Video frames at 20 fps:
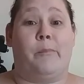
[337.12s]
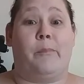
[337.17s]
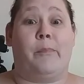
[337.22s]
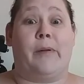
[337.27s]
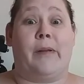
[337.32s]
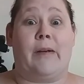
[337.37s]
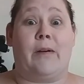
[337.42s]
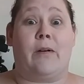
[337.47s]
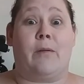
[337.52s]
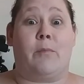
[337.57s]

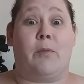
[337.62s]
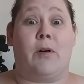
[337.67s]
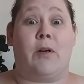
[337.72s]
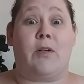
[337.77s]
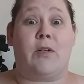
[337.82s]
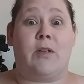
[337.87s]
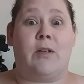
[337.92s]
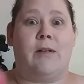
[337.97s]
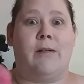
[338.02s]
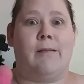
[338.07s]
Blender
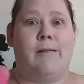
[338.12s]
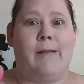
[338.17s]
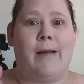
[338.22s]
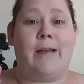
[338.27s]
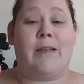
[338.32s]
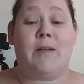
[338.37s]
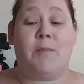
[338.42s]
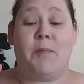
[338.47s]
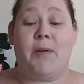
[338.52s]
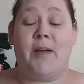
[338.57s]
brush.
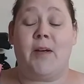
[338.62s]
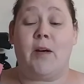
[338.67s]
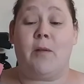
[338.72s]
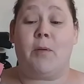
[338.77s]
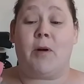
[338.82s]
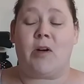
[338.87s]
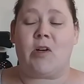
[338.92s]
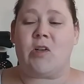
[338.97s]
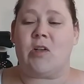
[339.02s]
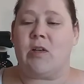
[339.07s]
It's a blender
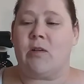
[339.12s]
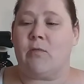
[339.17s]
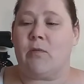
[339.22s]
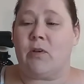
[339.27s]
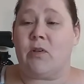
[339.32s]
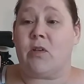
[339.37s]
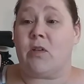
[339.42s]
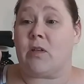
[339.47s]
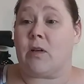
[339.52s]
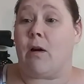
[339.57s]
brush.
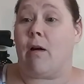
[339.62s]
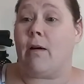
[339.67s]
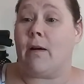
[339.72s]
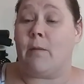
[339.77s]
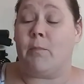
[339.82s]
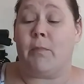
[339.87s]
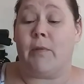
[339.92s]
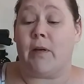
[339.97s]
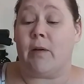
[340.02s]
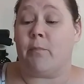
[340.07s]
We'll just call it
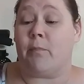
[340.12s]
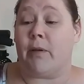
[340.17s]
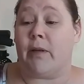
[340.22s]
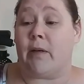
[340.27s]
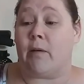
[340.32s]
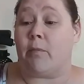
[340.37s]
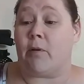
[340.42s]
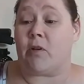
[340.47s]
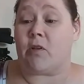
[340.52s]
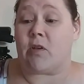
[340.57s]
a
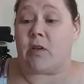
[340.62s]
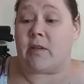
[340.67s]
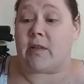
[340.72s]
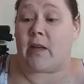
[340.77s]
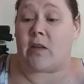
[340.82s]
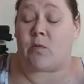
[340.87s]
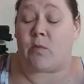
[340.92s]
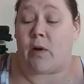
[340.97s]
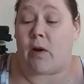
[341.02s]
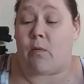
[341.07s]
blender brush because
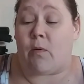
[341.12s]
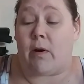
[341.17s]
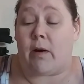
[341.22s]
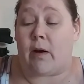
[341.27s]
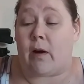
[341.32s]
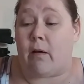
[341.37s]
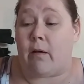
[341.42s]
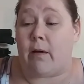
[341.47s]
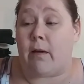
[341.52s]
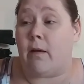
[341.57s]
that's what I want
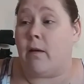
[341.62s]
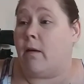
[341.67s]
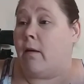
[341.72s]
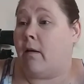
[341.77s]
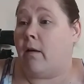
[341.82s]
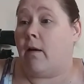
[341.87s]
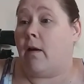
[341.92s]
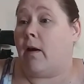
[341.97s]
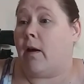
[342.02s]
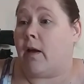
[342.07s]
to call it.
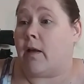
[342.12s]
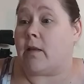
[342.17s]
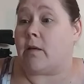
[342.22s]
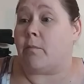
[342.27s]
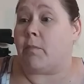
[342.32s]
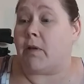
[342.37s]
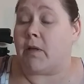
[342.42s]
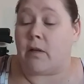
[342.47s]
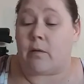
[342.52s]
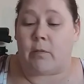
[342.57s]
It's a
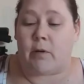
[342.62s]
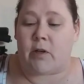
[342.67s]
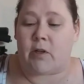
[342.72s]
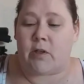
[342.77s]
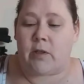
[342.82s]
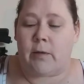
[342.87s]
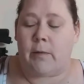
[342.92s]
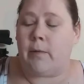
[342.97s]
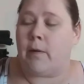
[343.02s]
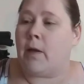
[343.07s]
blender
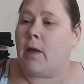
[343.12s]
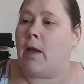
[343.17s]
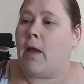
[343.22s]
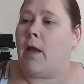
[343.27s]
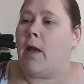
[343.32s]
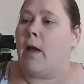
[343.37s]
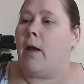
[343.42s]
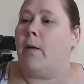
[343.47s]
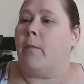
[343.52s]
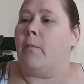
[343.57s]
brush.
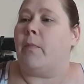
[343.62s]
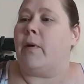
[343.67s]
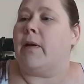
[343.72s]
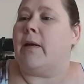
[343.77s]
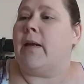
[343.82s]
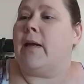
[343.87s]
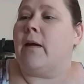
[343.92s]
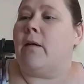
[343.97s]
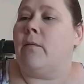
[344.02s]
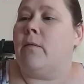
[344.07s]
But
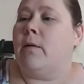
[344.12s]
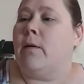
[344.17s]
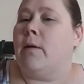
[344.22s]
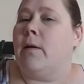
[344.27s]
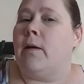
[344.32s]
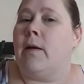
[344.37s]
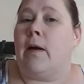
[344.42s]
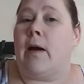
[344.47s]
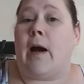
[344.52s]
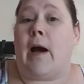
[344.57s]
now
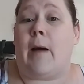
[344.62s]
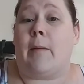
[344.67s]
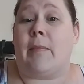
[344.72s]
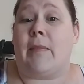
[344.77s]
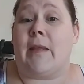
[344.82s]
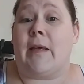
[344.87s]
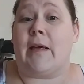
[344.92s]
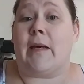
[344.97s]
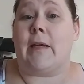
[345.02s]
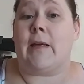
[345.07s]
I'm
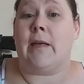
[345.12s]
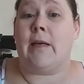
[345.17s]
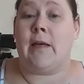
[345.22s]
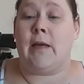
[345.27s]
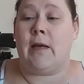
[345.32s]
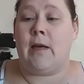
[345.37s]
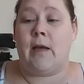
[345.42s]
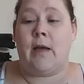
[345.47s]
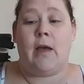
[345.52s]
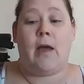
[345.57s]
thinking
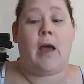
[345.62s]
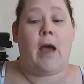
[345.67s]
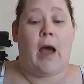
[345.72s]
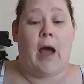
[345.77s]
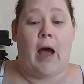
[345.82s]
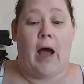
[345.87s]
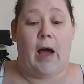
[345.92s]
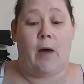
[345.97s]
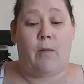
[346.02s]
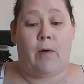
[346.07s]

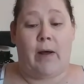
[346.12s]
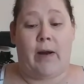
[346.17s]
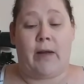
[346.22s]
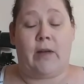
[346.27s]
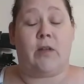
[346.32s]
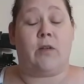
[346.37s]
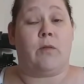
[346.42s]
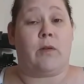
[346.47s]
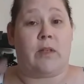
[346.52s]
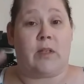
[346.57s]
I want to
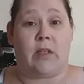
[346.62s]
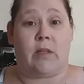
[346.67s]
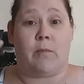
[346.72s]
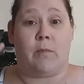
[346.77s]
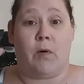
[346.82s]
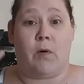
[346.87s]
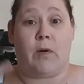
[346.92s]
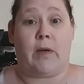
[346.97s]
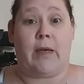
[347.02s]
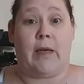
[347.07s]
do a
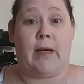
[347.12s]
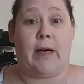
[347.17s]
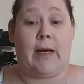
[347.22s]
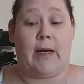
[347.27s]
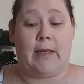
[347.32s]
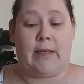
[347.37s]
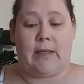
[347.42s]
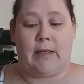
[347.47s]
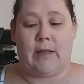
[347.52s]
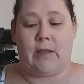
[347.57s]
smoky
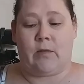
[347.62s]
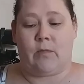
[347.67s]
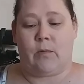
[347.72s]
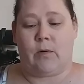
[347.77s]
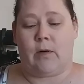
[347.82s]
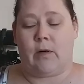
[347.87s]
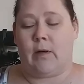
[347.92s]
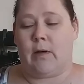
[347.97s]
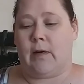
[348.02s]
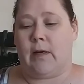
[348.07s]
eye since
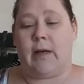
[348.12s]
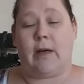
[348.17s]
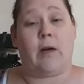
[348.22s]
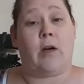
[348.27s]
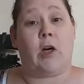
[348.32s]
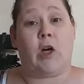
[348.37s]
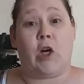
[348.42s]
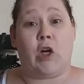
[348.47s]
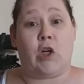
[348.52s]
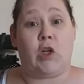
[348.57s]
we're
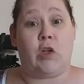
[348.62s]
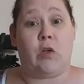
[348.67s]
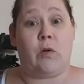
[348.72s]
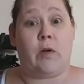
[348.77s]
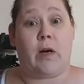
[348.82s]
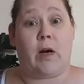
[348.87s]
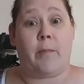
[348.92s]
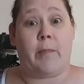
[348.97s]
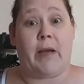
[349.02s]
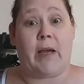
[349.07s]
here
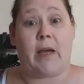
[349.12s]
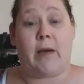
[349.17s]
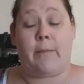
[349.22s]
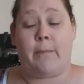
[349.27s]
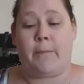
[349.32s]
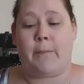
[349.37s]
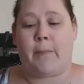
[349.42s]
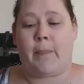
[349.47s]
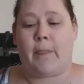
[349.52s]
doing our makeup.